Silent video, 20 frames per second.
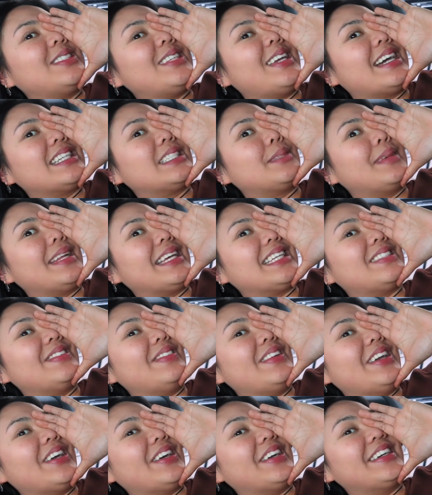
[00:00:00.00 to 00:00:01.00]
see you guys in my next
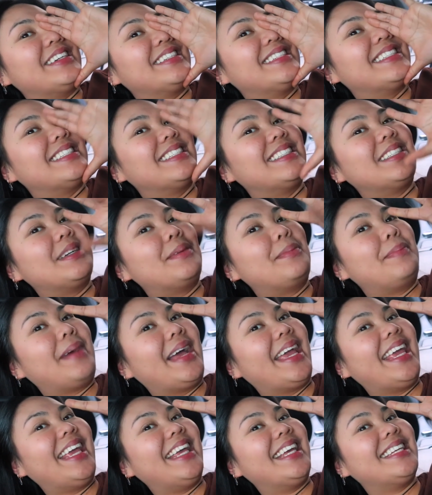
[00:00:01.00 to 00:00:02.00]
video.
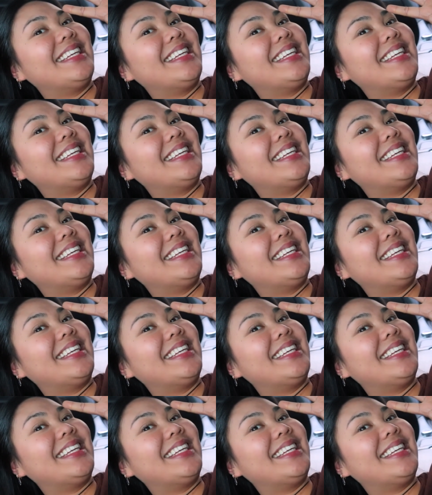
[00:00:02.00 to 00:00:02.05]
Bye.